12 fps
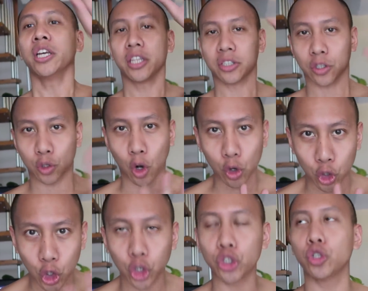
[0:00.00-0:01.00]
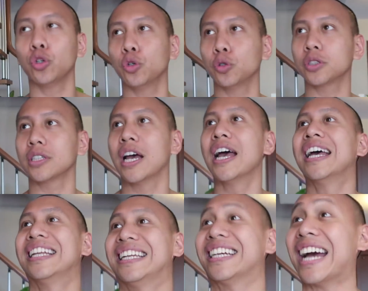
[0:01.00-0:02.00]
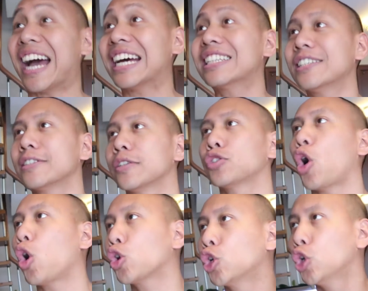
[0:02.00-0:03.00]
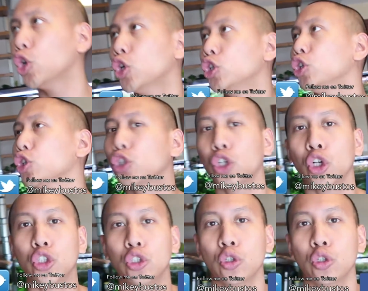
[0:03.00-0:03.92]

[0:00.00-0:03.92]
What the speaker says: This is all good news. Ligaya, this is all good